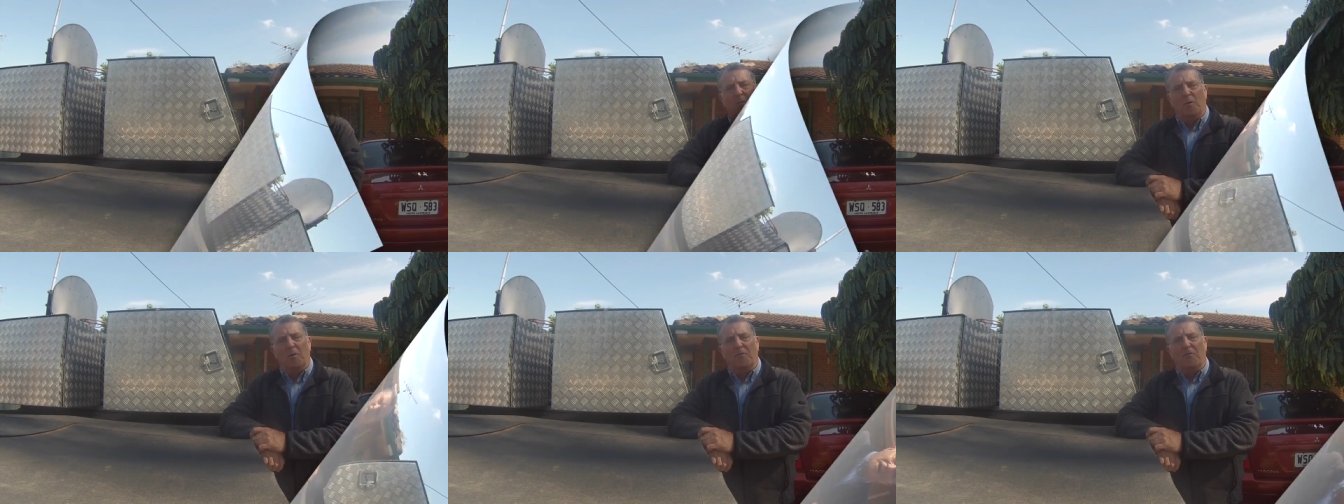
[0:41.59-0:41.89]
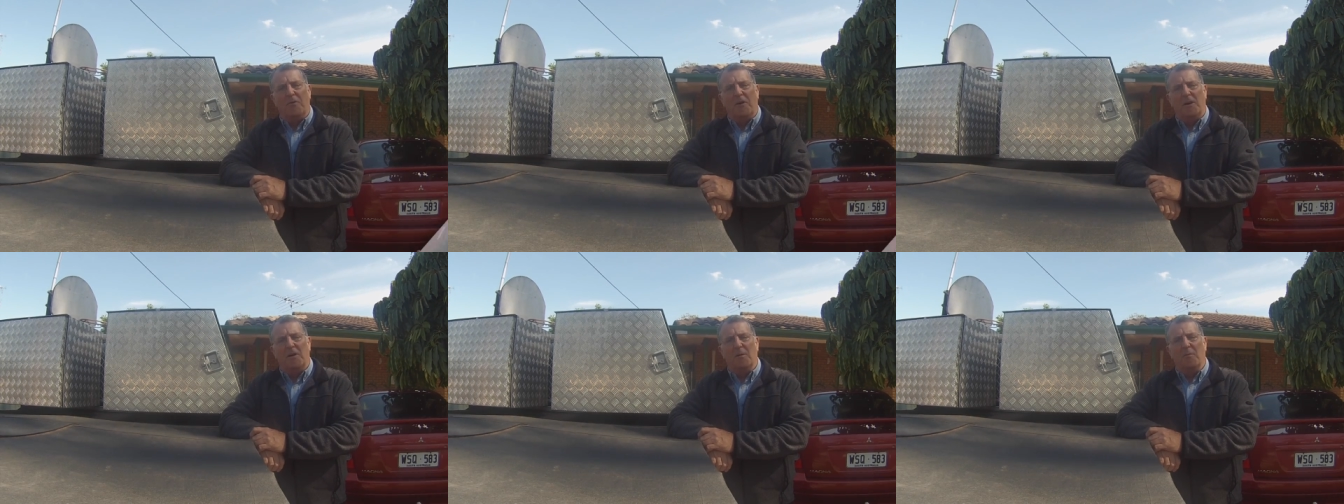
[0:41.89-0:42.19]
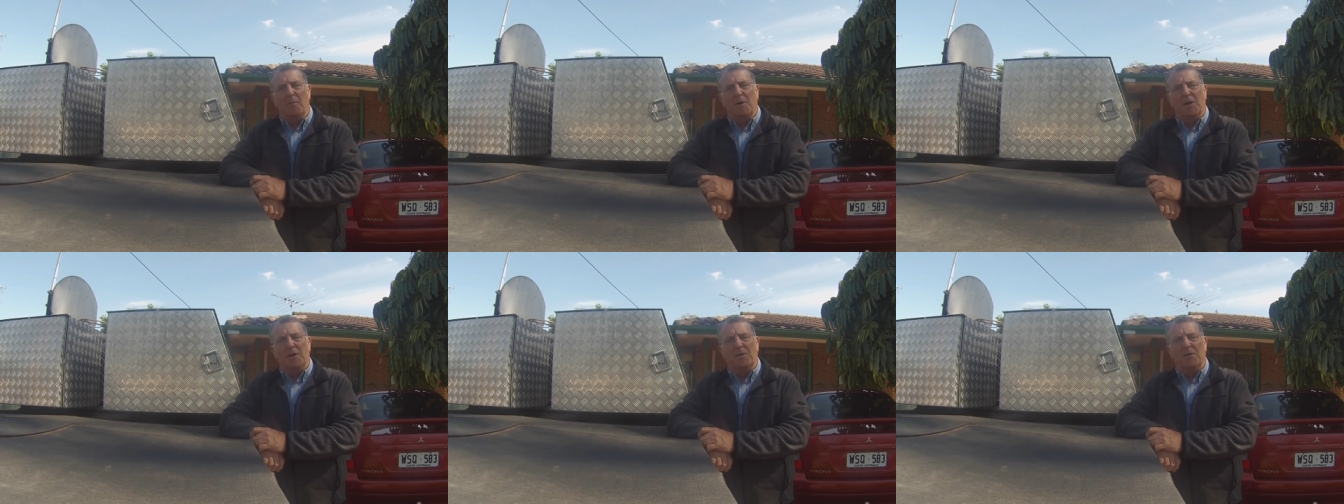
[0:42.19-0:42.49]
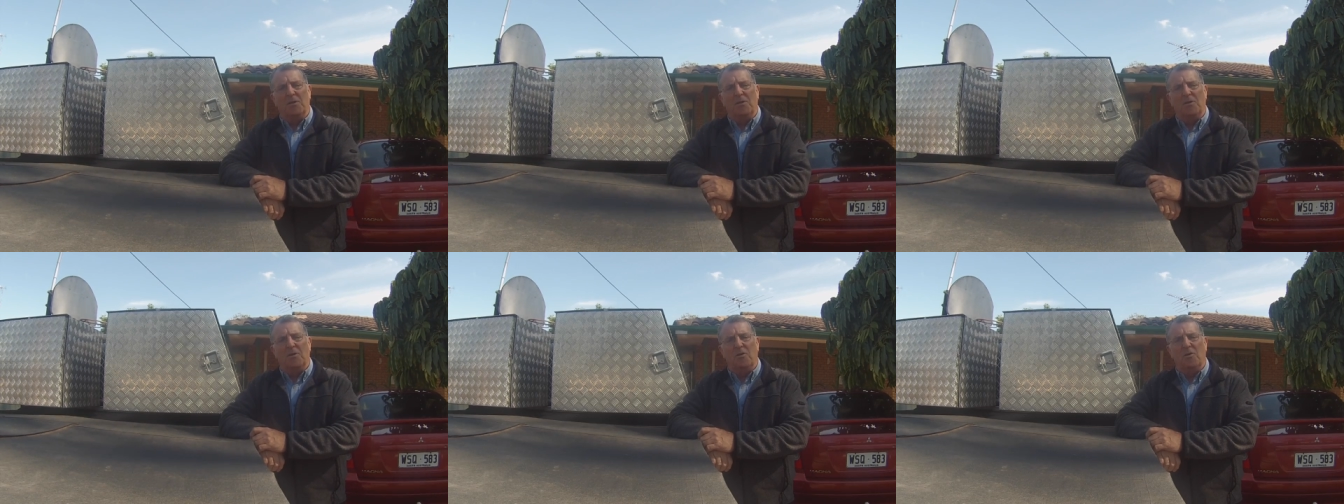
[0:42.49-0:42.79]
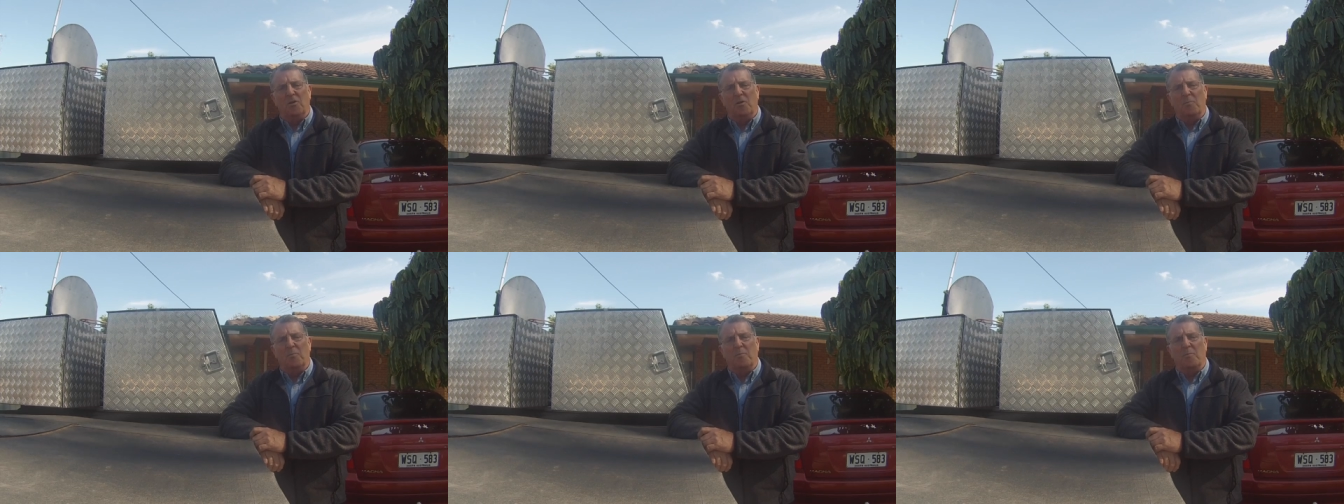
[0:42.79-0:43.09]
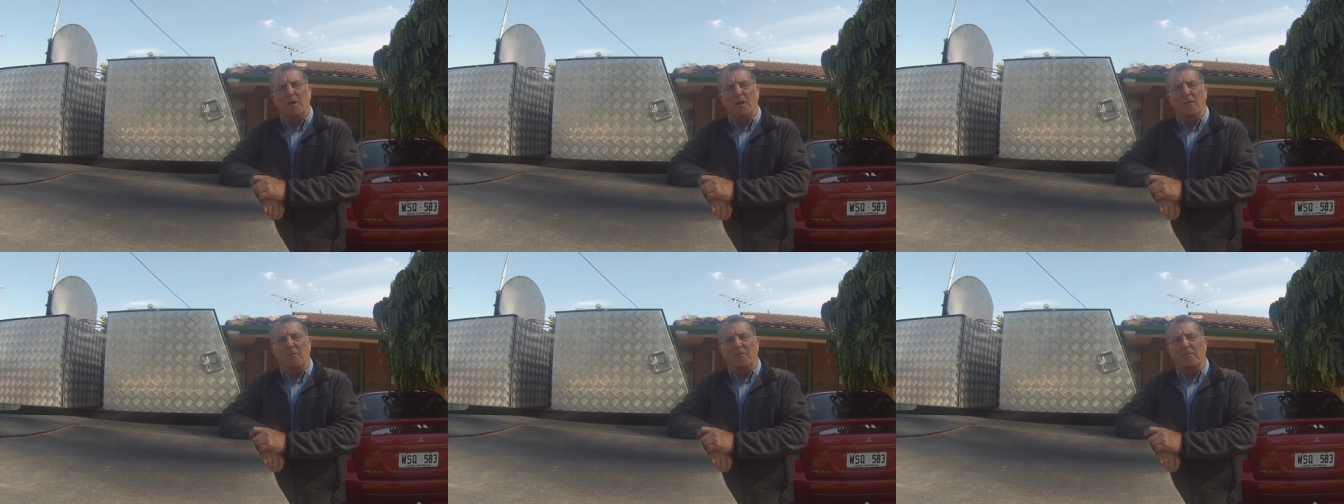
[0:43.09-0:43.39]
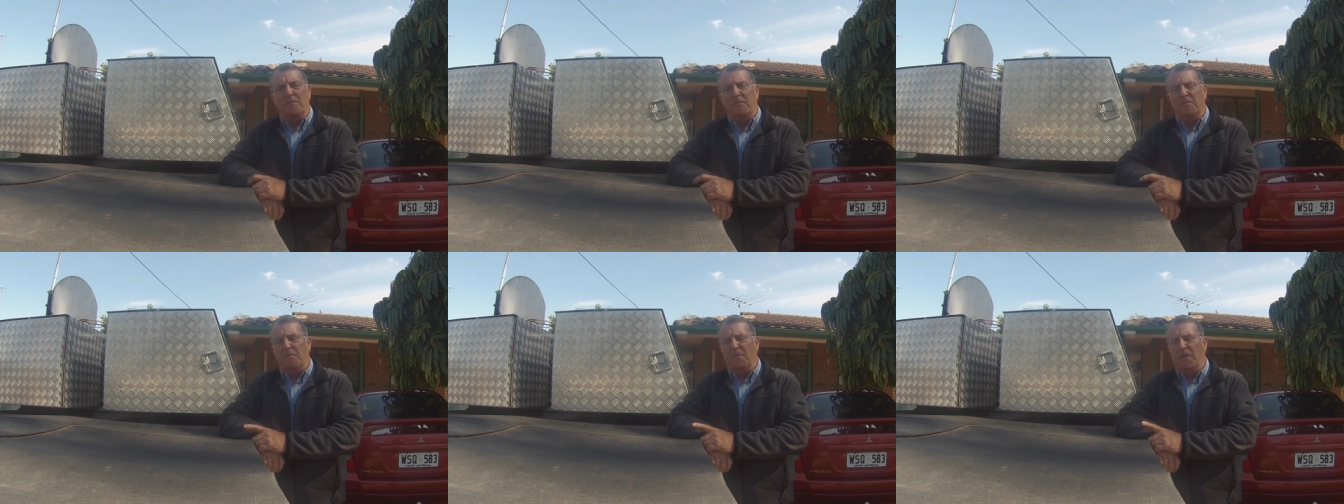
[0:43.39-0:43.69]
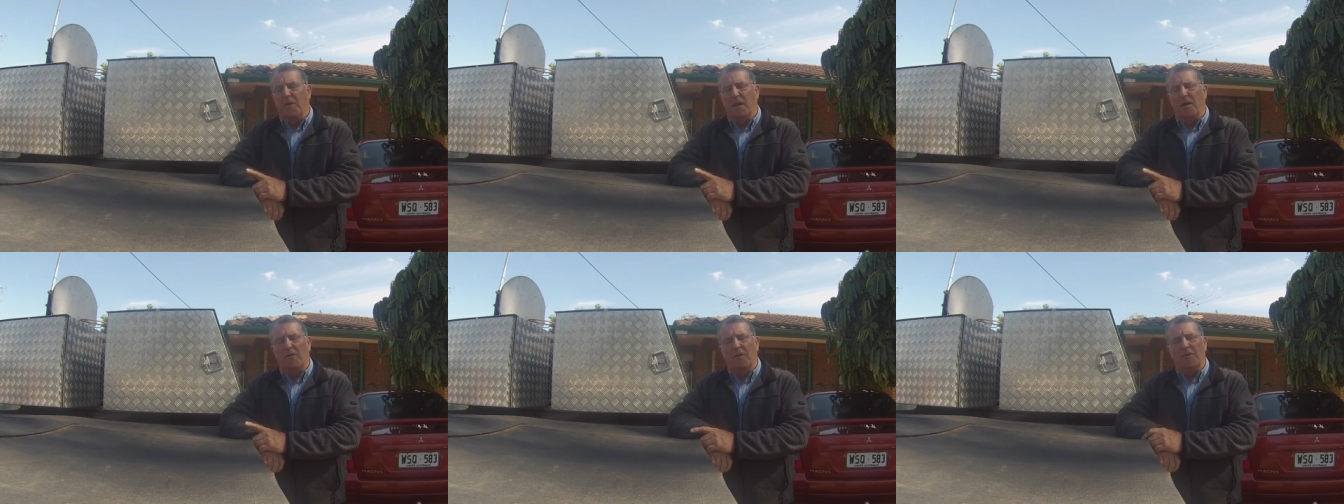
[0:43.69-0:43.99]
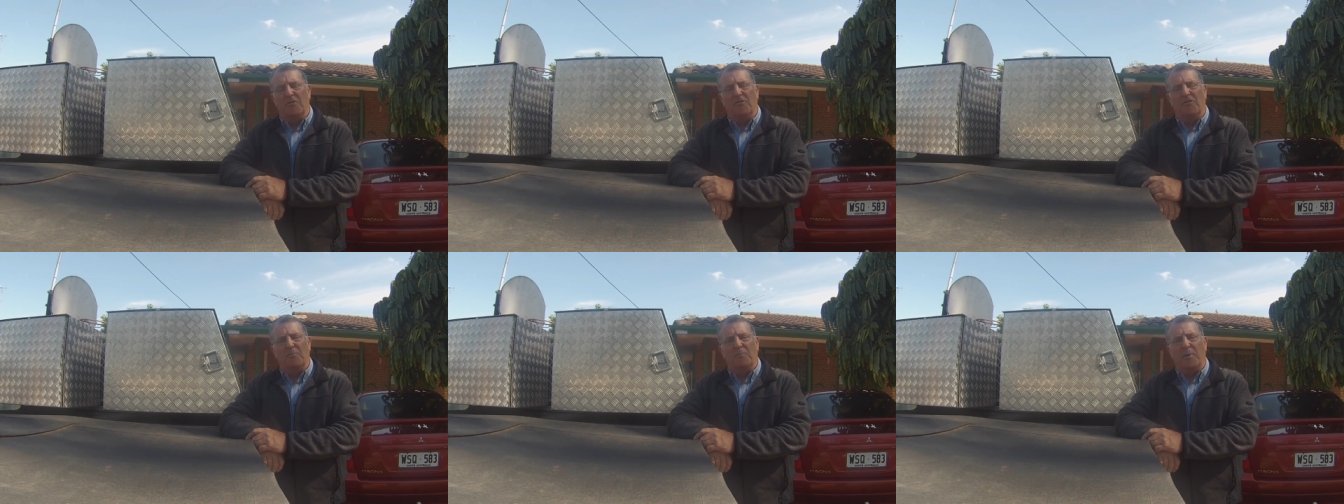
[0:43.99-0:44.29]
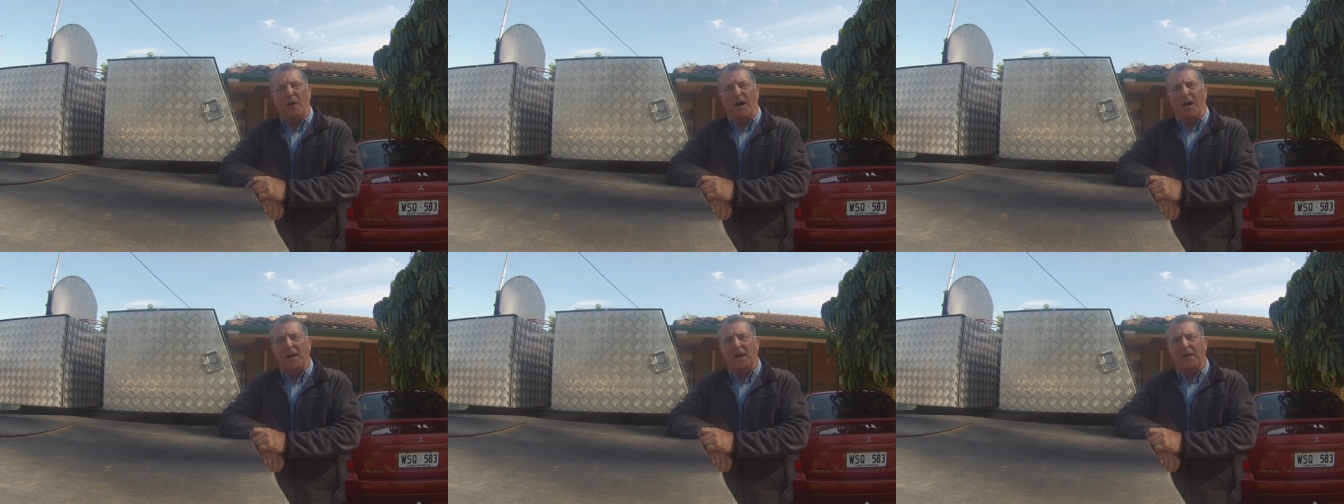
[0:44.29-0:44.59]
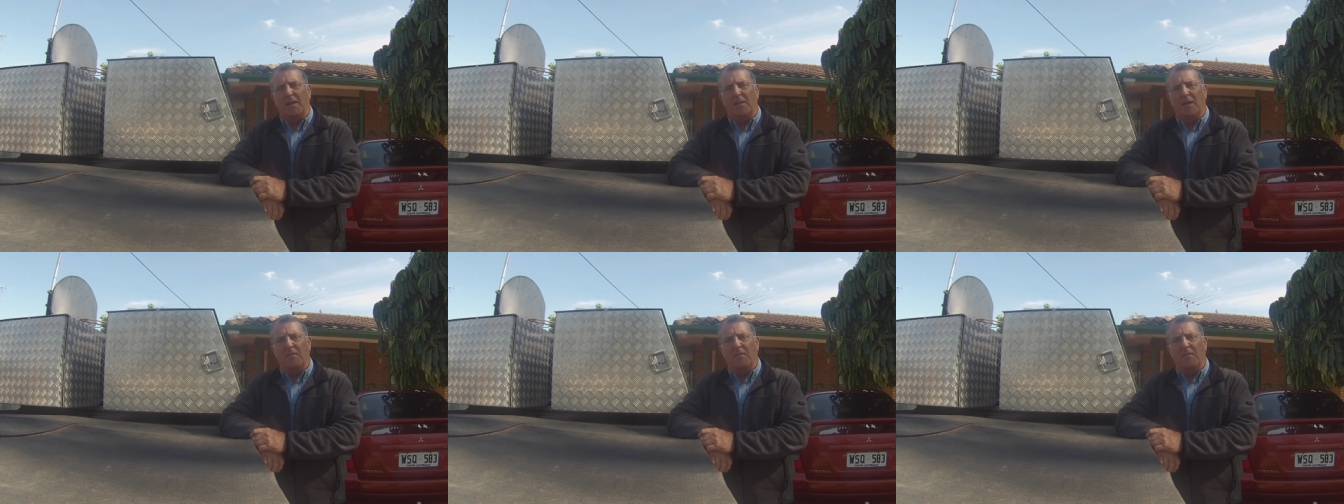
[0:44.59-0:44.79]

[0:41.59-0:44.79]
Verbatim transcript: We fitted them in Europe. They're, they're in Spain.